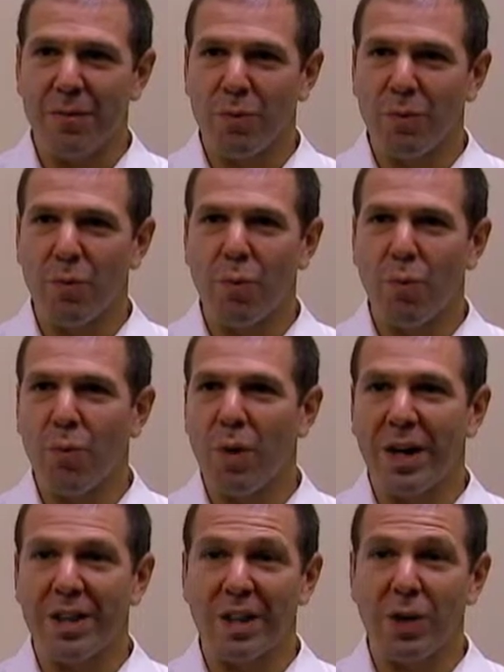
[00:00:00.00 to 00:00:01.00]

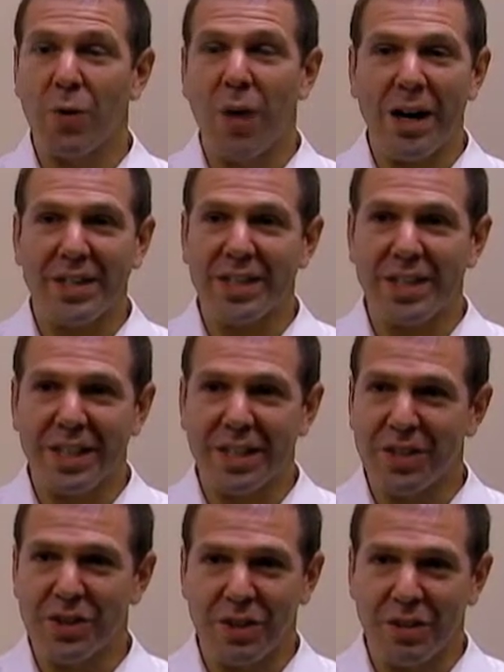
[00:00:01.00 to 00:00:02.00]
what the quality
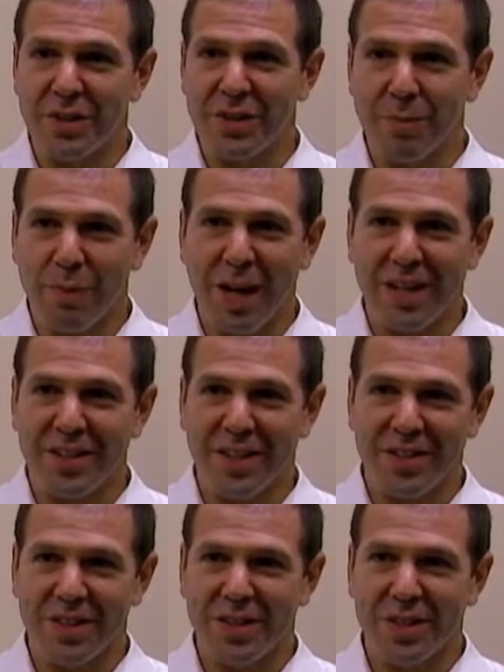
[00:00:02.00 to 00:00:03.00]
assurance
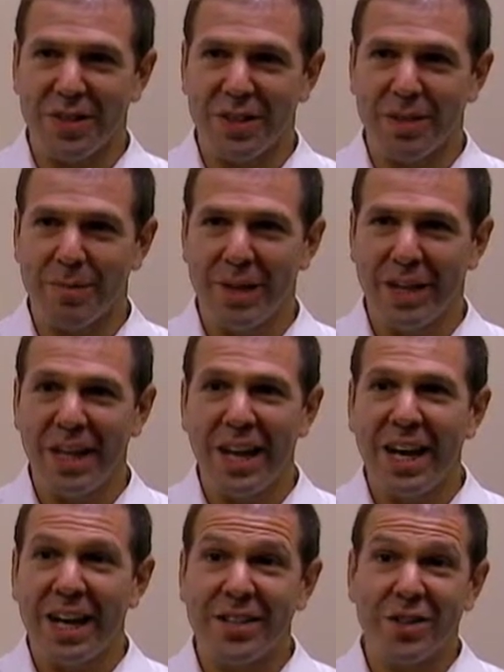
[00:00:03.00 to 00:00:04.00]
process is going to be.
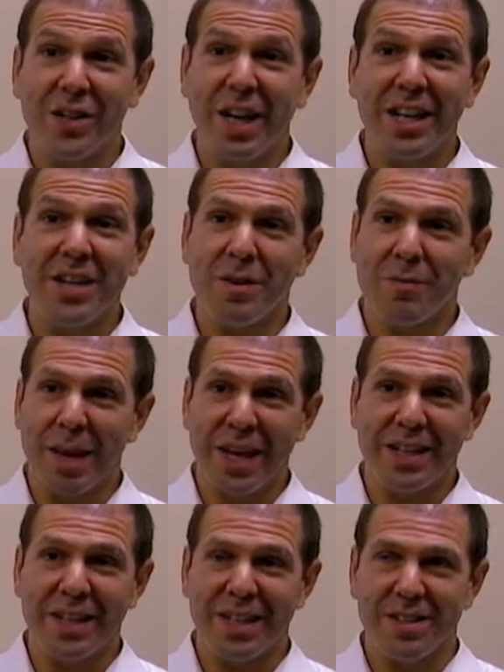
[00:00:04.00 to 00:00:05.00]
And so getting the
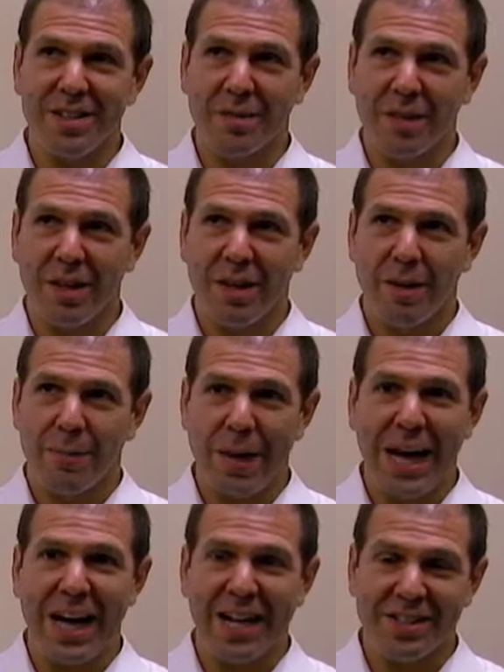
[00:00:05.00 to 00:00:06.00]
mandates
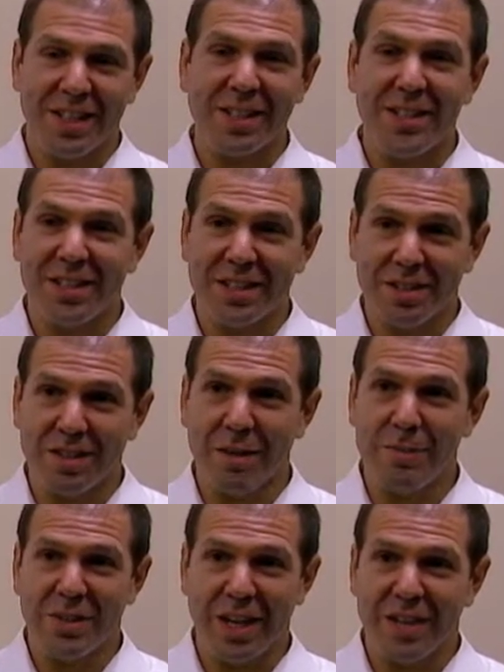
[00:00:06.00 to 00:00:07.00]
passed, at least in
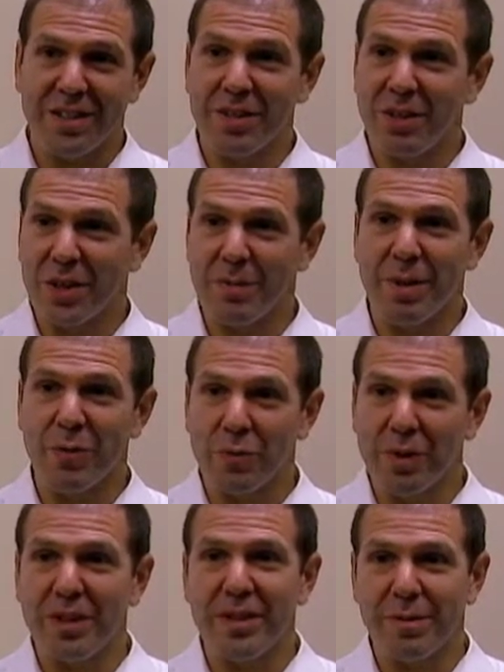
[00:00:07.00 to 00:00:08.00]
some states, is going to be a
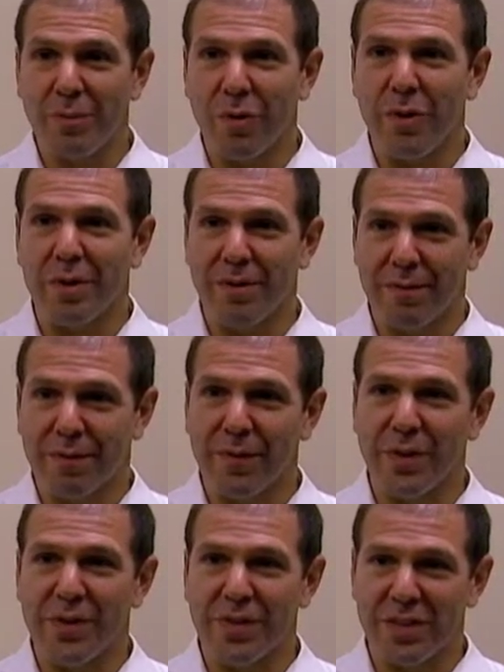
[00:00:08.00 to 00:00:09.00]
really important
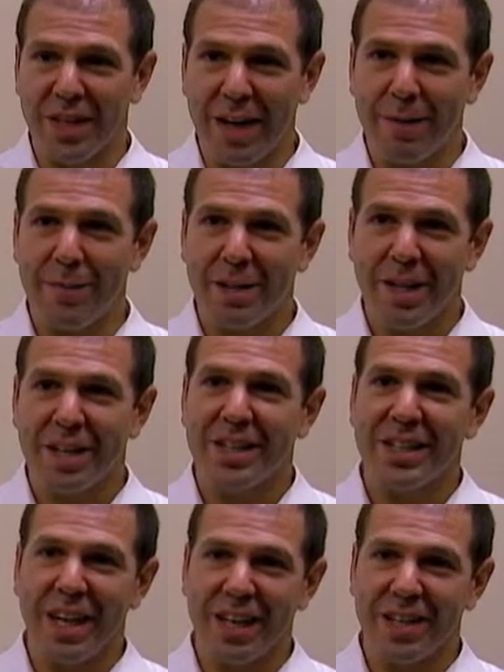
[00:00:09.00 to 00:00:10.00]
first step
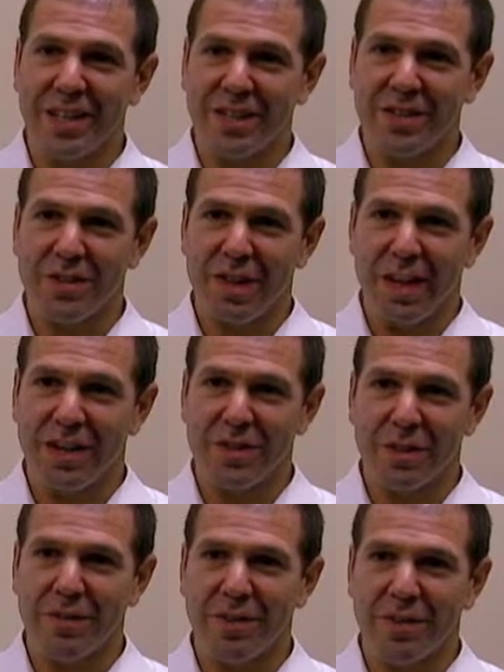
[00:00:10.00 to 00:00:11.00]
to getting these
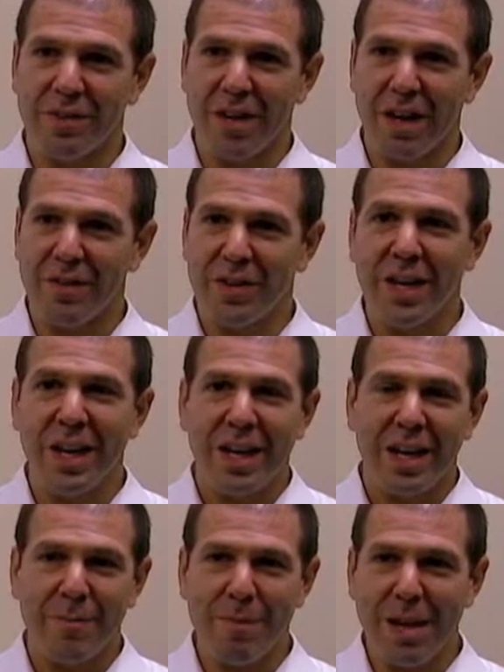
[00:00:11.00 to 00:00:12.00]
services covered.
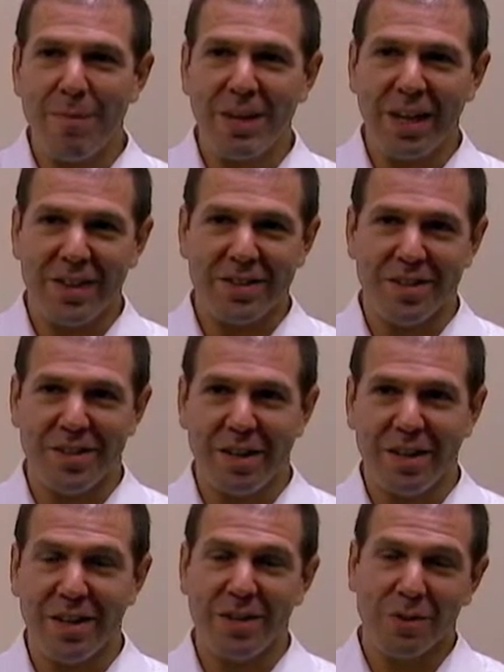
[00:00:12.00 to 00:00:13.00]
It may be
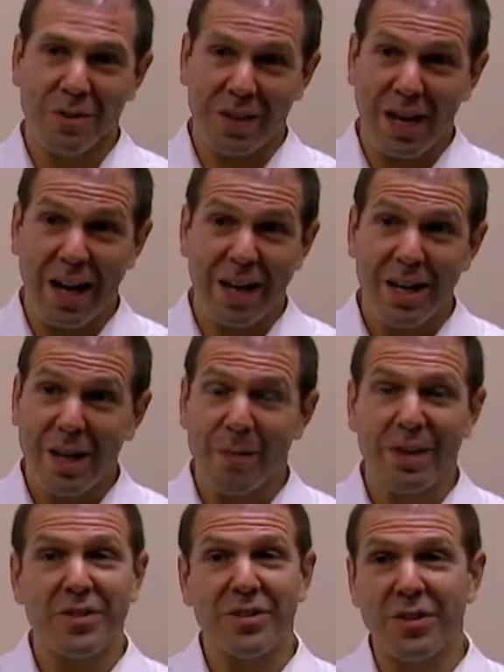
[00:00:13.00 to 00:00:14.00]
necessary or not,
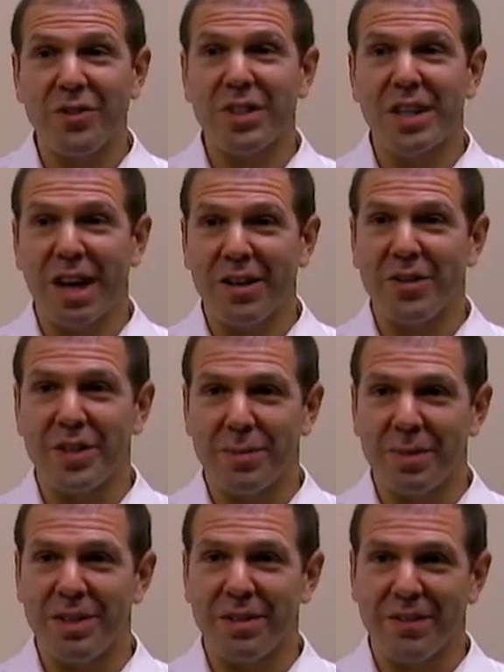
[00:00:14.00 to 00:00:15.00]
but it's certainly not going to
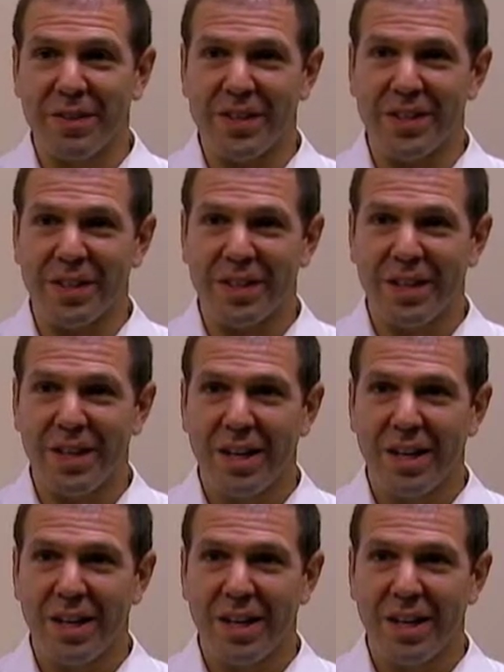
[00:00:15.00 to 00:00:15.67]
be sufficient.